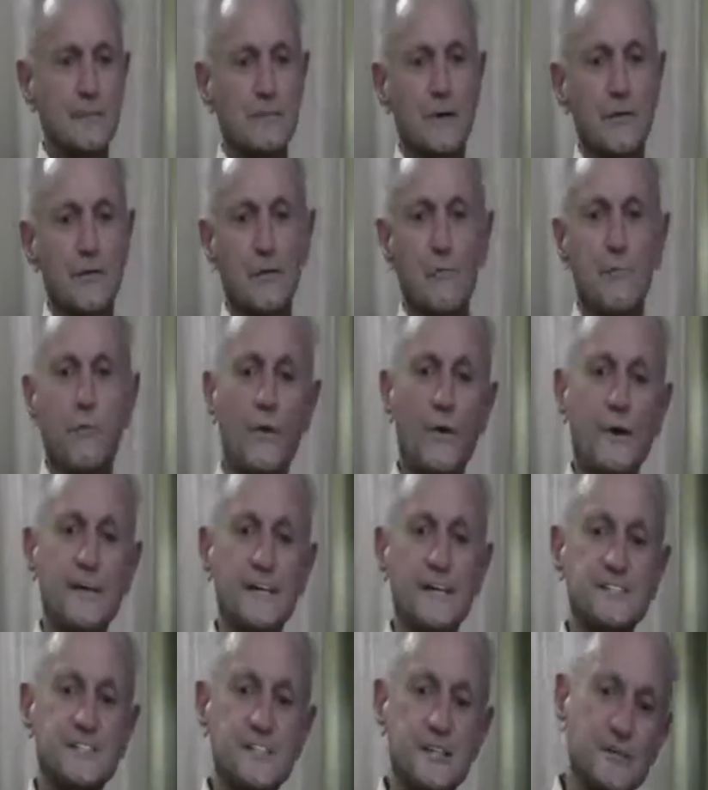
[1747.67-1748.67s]
But the point
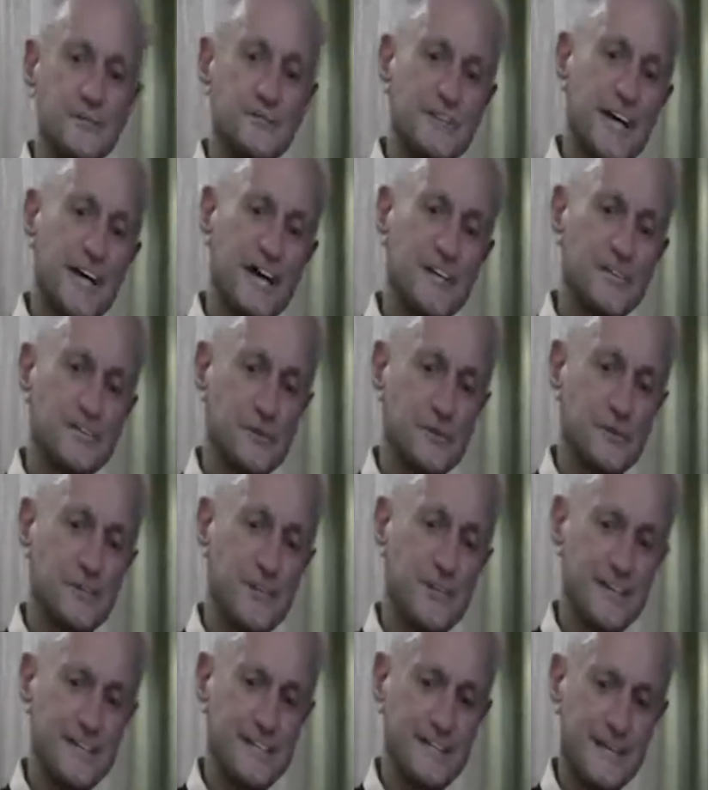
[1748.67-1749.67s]
is, you change your
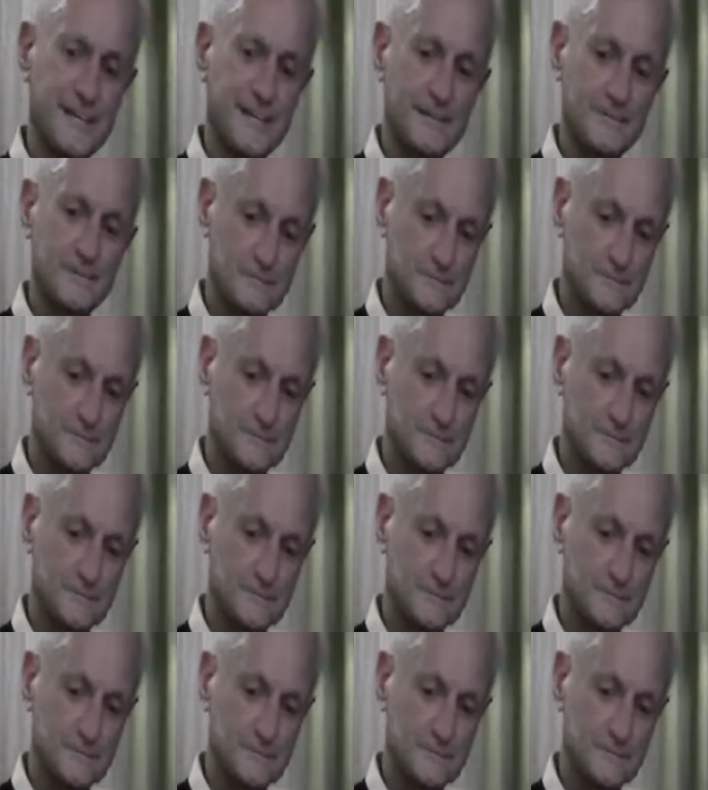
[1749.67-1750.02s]
thinking.